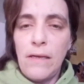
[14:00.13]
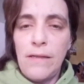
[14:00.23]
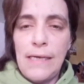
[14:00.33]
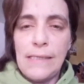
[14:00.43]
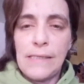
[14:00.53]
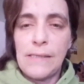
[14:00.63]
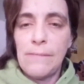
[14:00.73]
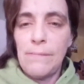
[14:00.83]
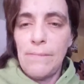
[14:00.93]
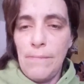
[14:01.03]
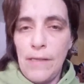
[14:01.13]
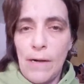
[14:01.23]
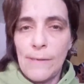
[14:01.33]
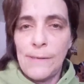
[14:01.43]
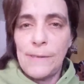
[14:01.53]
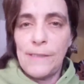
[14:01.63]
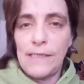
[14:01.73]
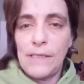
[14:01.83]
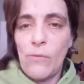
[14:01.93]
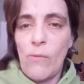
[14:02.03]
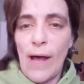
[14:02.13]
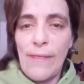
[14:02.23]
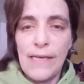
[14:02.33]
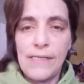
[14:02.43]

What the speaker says: these narcissists and why they